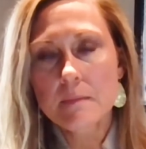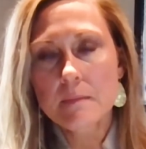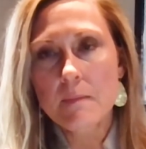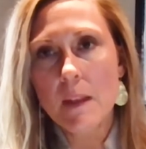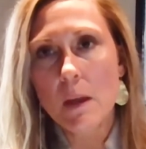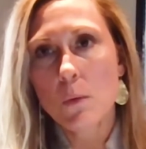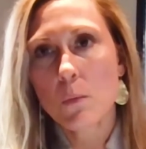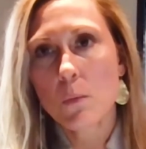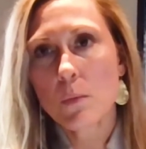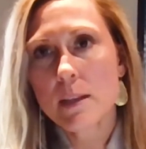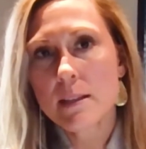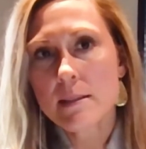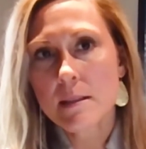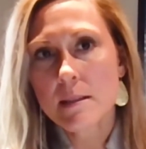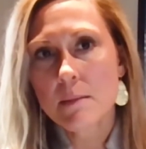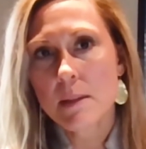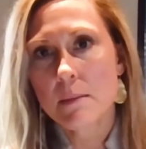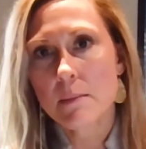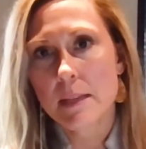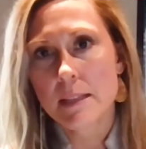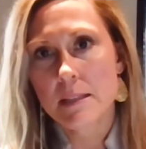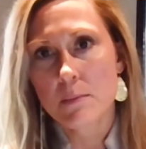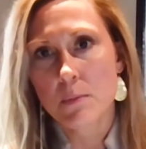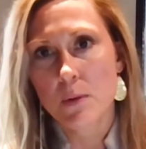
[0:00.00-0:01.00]
with some of the
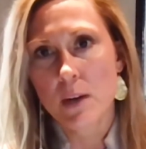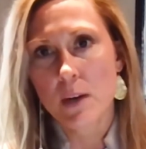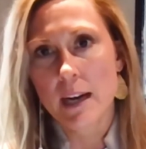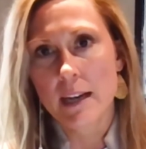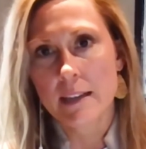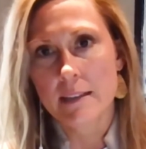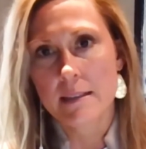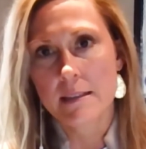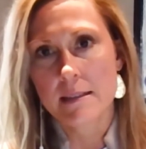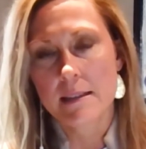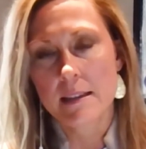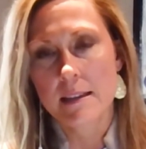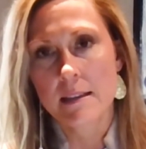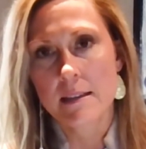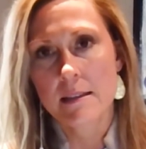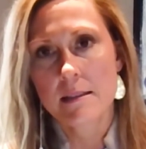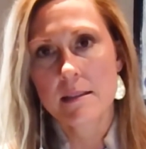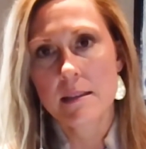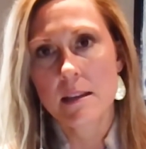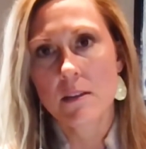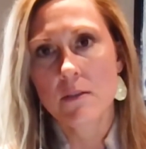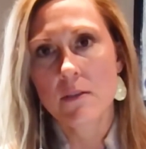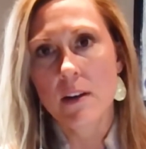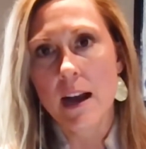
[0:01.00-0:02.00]
best
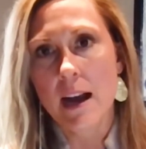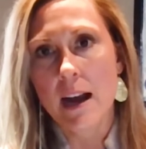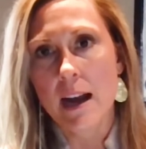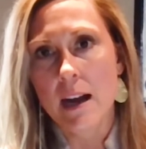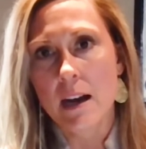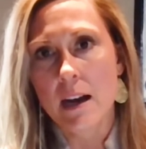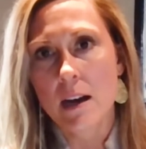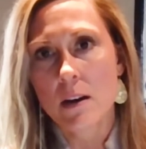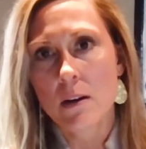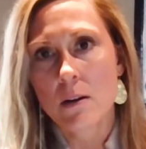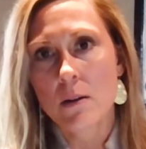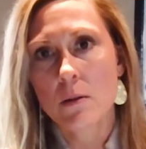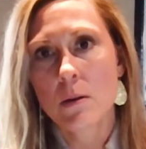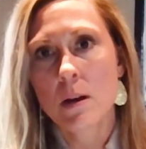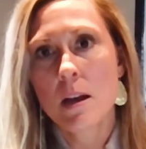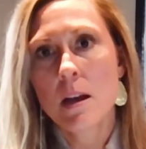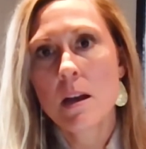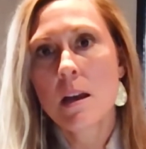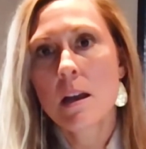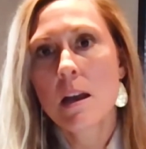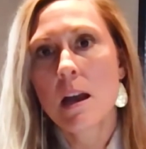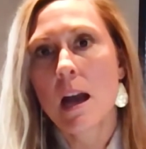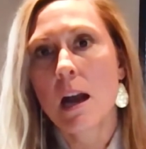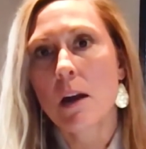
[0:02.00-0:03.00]
practices of how
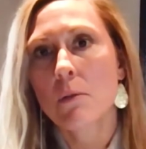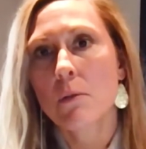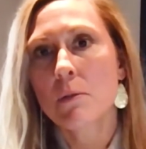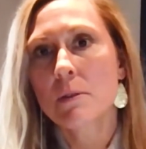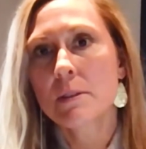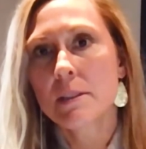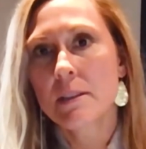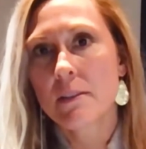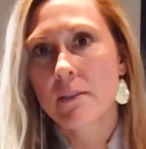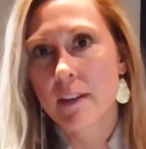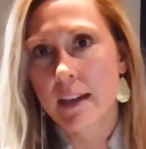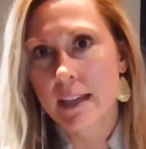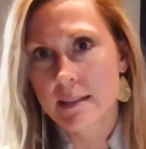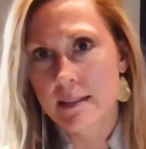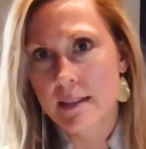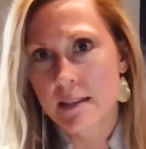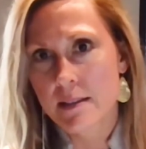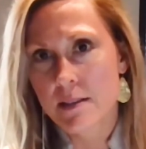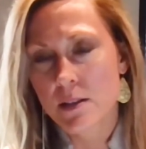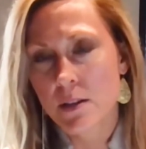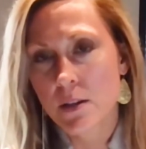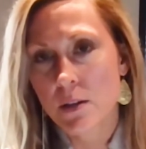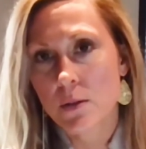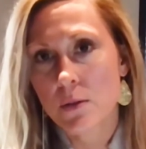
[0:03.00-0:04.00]
a device
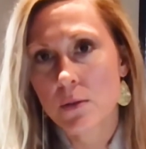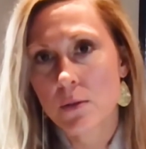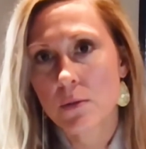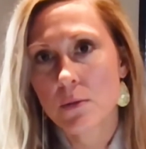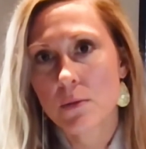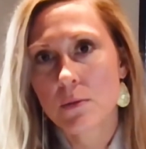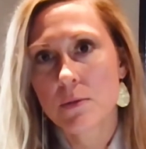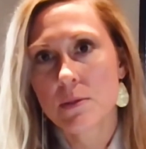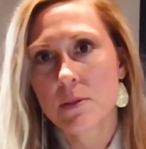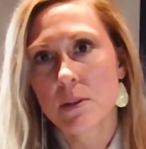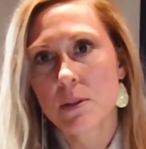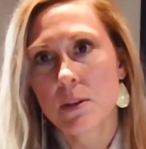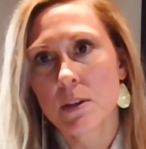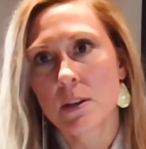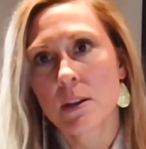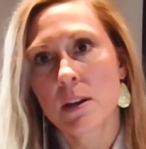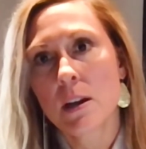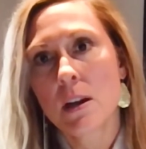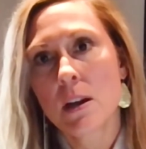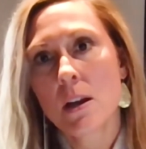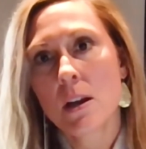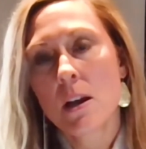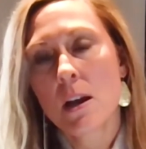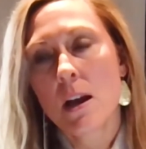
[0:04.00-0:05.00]
is used, or
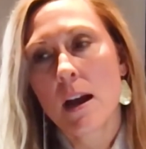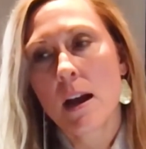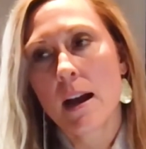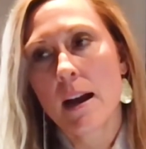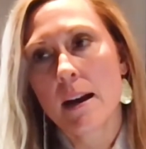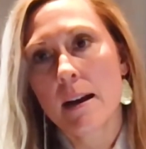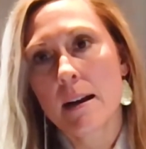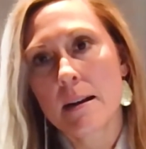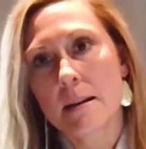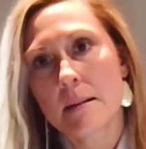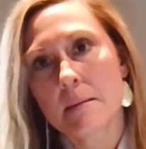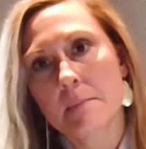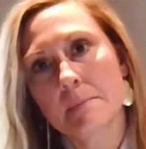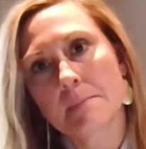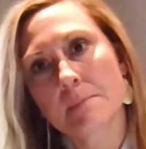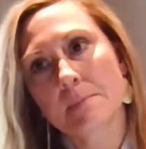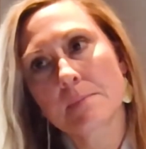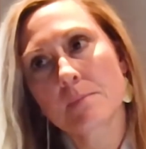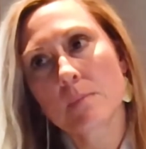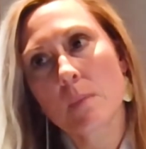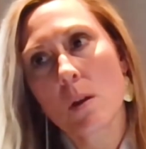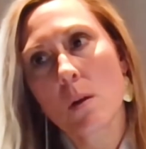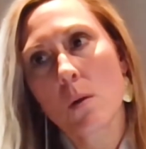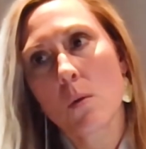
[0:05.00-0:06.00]

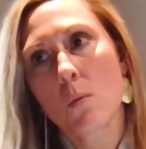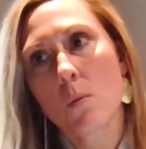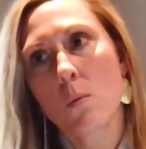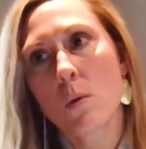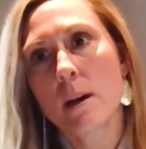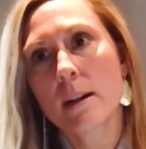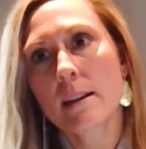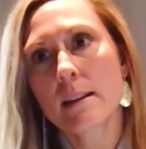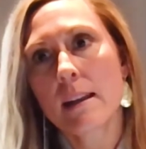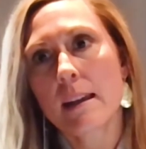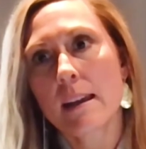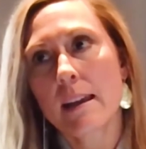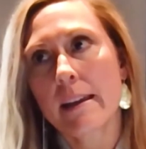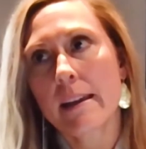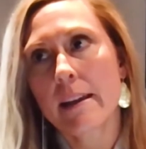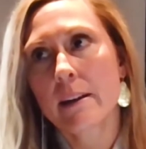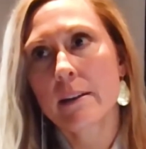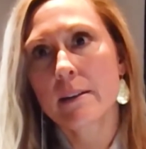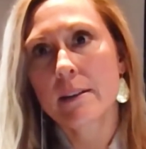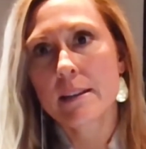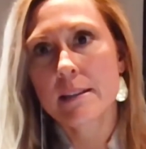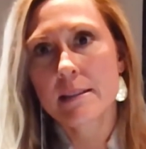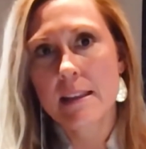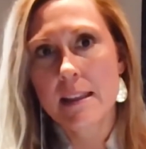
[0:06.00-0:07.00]
what
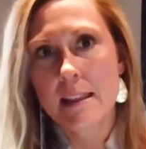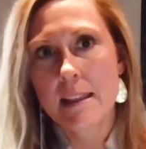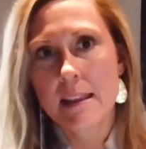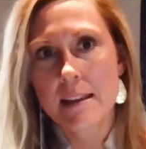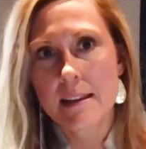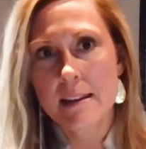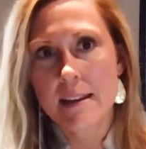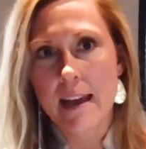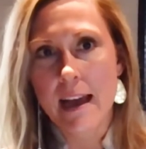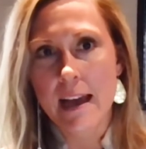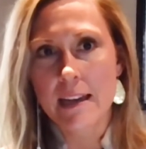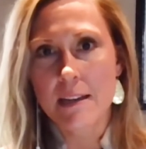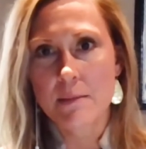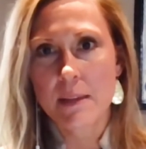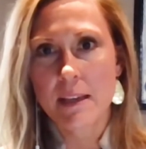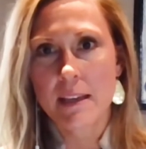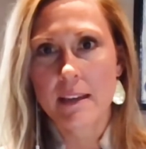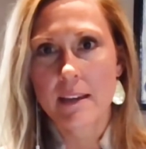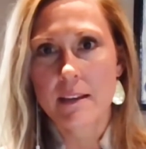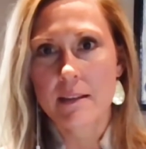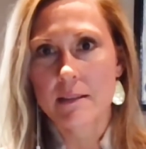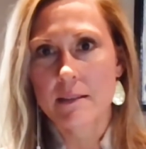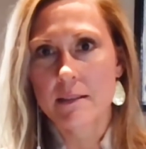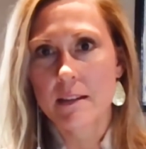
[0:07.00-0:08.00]
areas of the
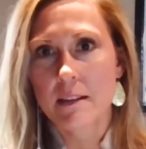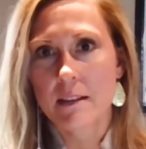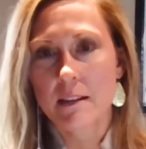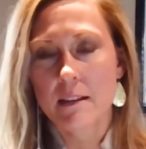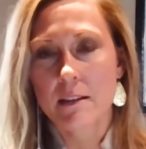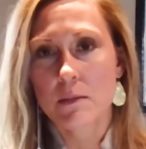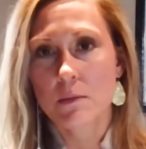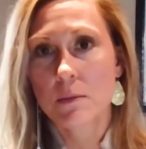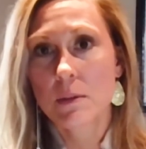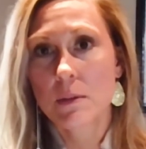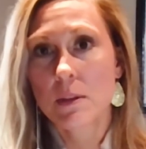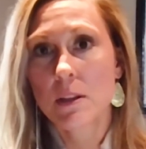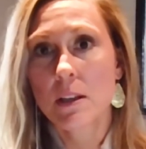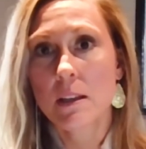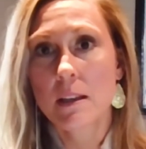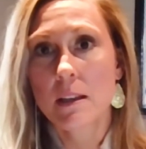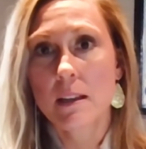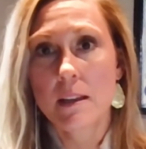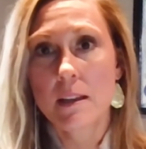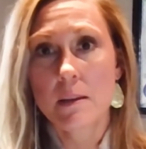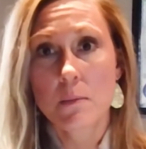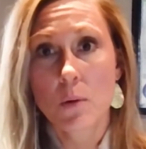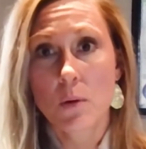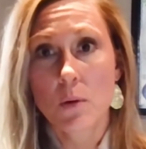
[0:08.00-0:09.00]
anatomy are really
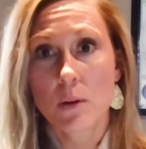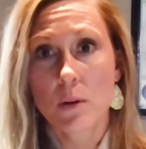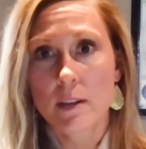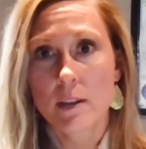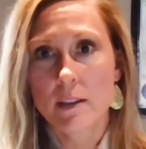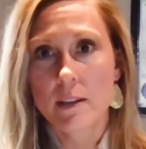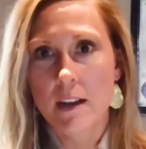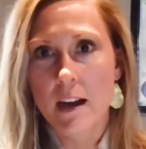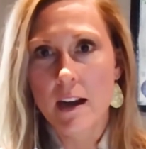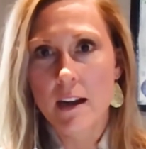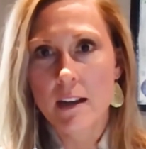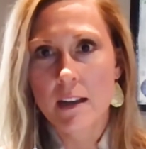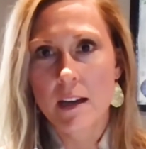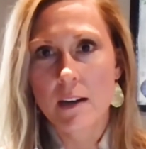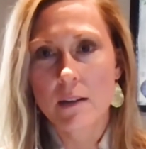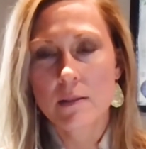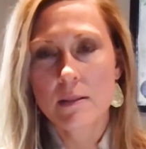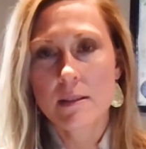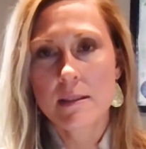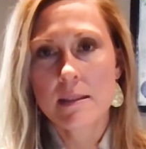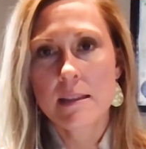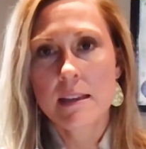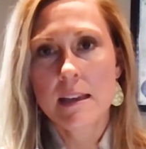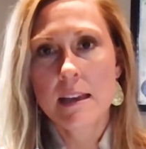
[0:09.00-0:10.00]
important
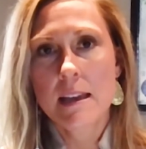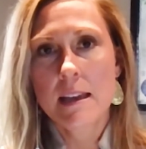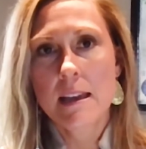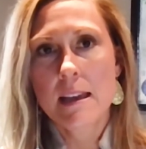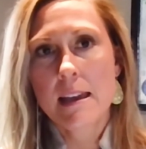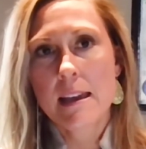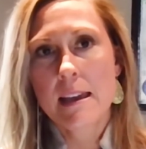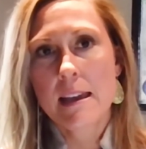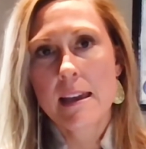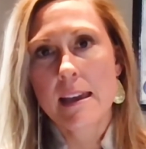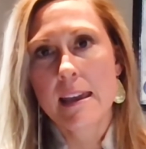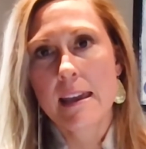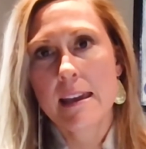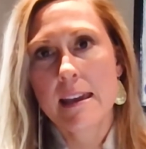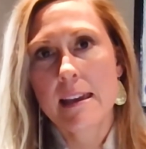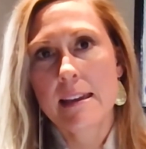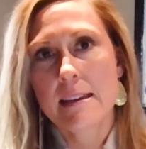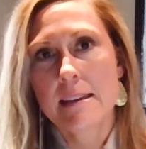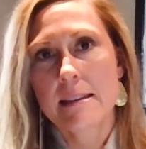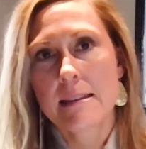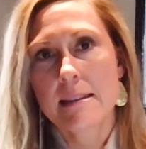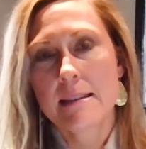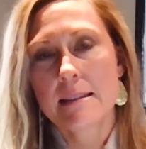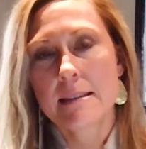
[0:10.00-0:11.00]
call-outs.
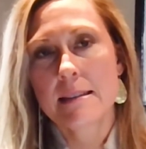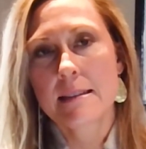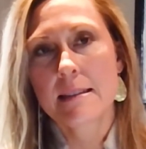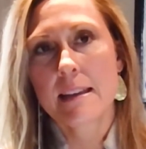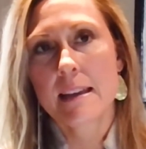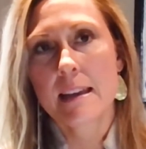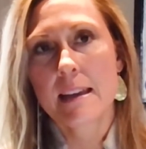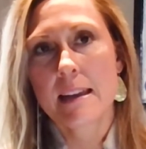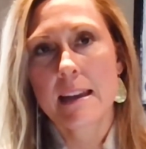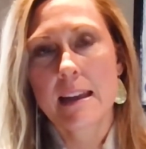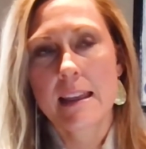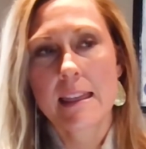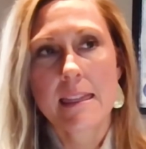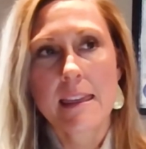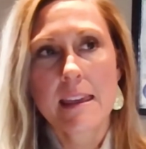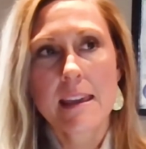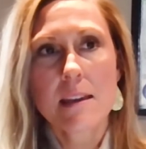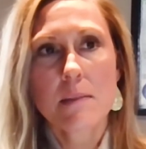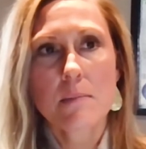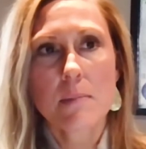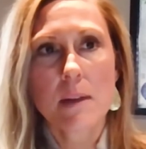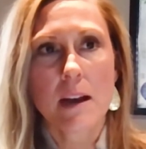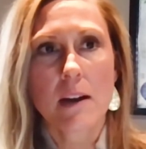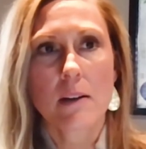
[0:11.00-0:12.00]
And I think
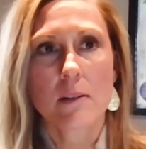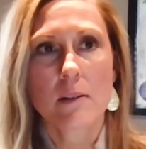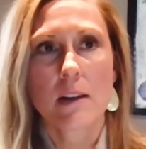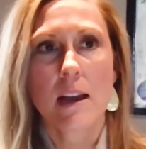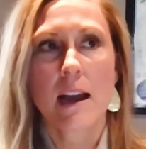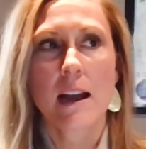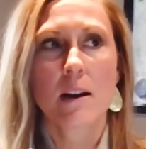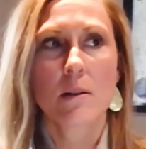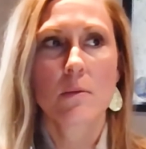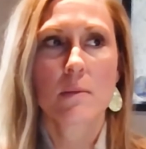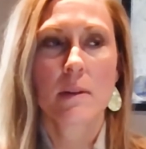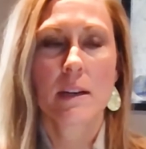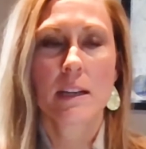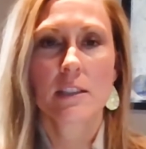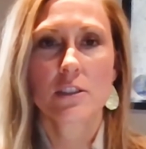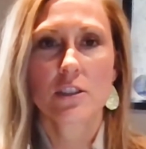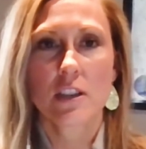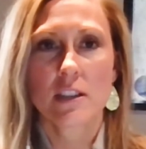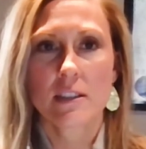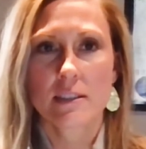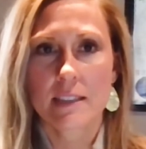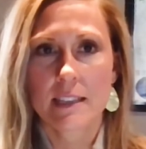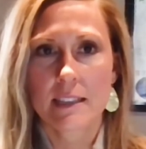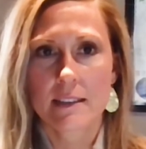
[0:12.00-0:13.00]
about how much
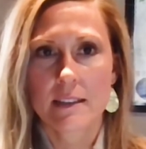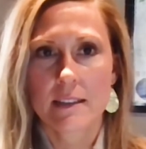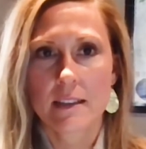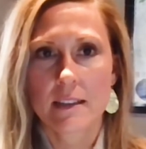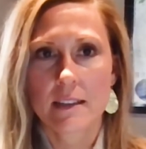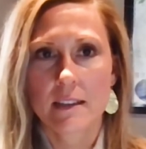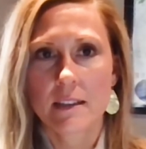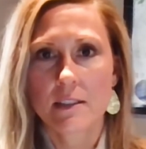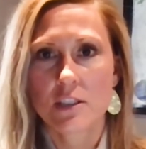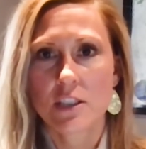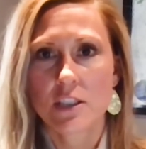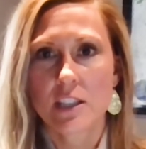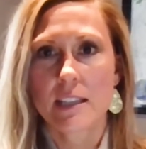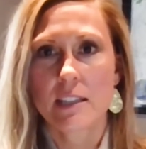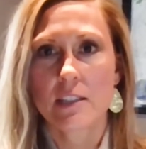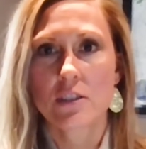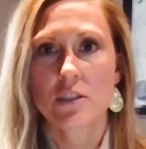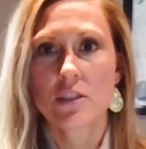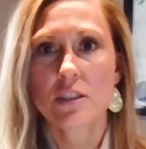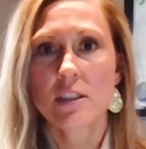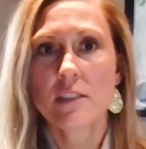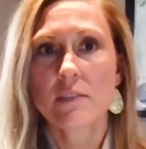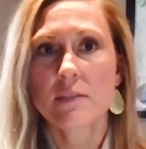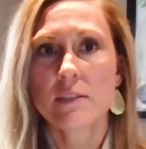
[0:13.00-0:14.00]
our technology has
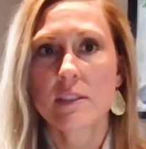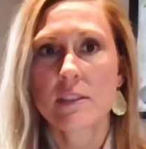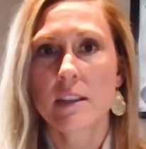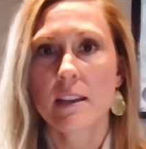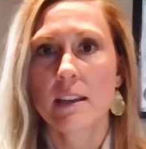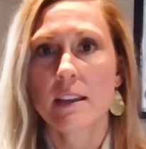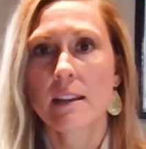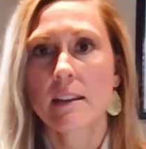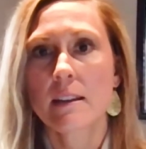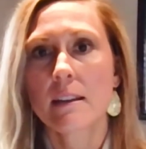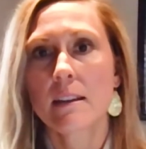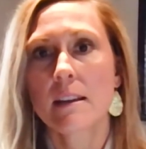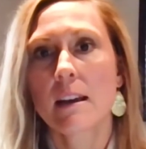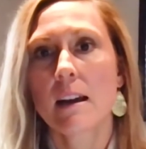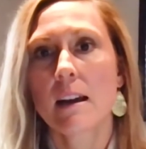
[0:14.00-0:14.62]
shifted